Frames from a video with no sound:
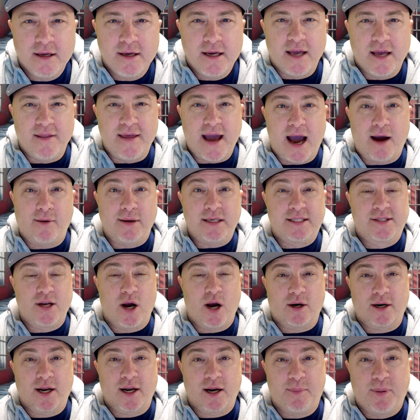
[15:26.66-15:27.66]
And now he's
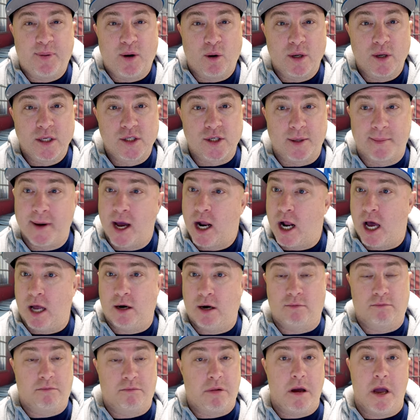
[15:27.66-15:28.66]
talking to the police like, man,
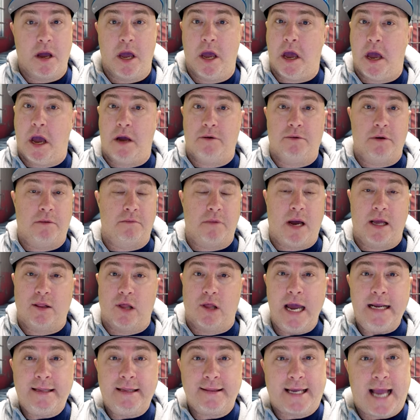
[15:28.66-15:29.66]
I
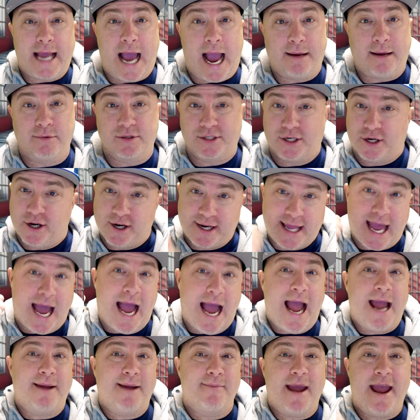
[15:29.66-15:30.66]
like the guy. He was a good
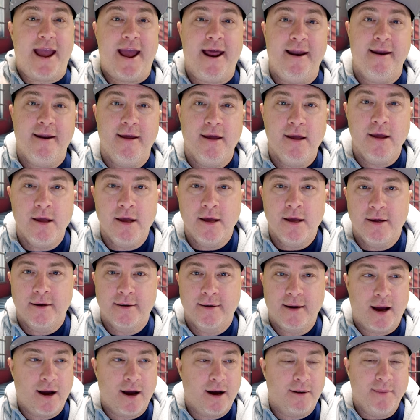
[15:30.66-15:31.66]
guy, man.
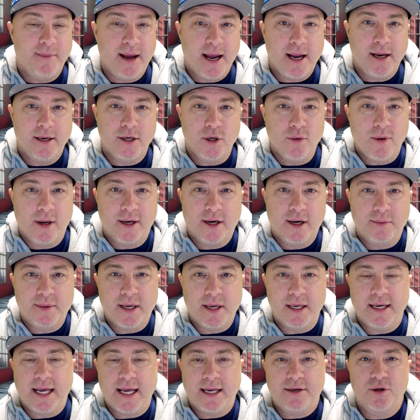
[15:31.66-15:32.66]
No, man, you ended up
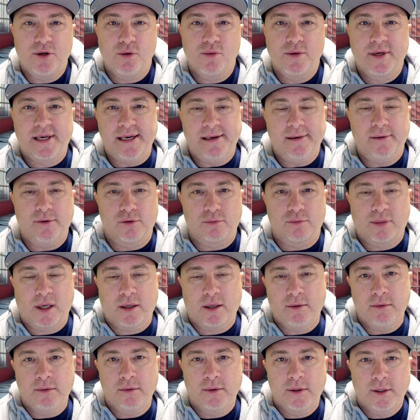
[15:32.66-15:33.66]
getting that dude killed,
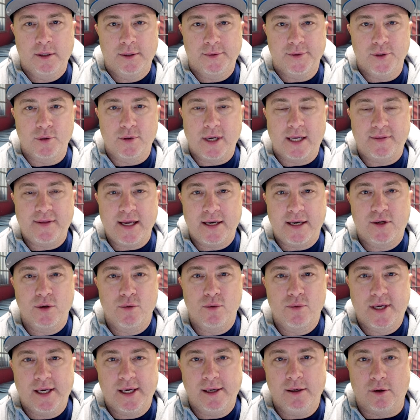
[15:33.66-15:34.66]
bro. You got that
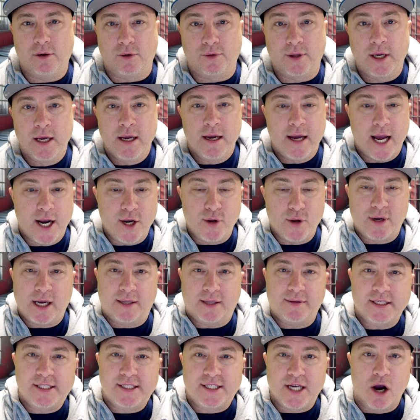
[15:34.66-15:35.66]
dude killed. And you
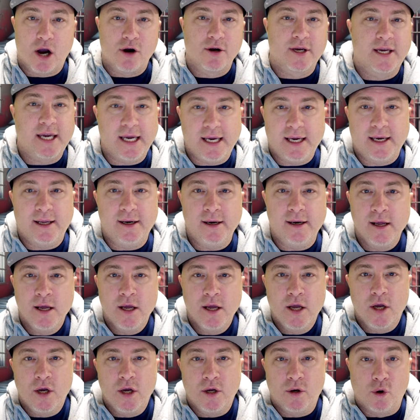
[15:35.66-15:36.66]
got this young kid
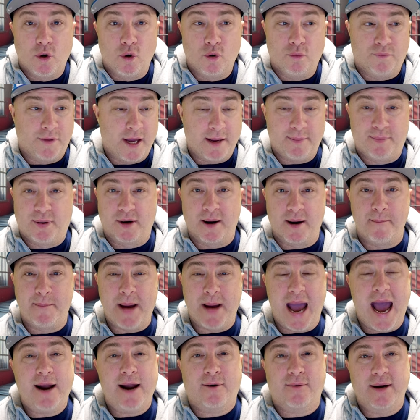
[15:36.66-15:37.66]
who they put a
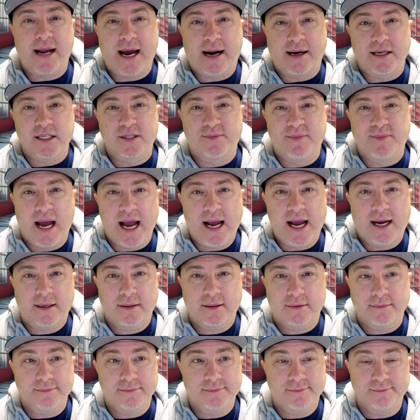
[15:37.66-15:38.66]
battery on his back.
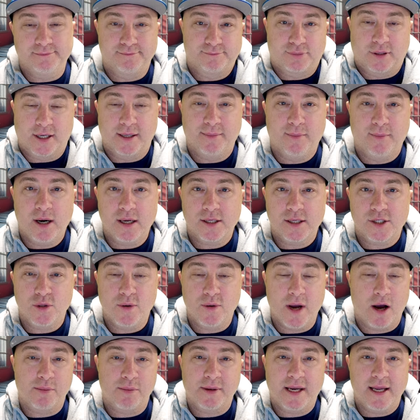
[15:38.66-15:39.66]
Pretty much, you
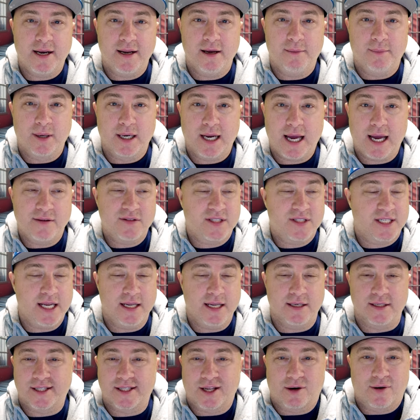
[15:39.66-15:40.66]
helped get him a life
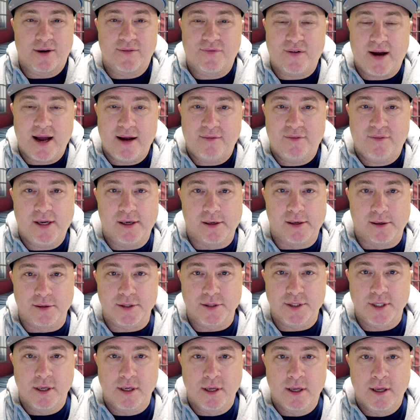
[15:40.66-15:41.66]
sentence, 35
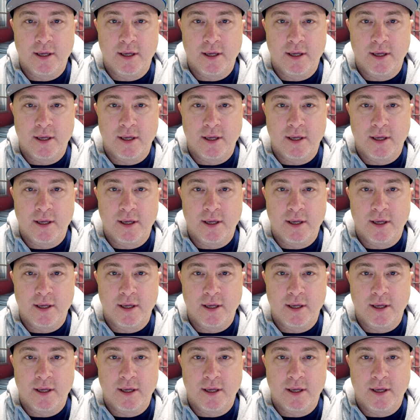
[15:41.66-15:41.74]
years.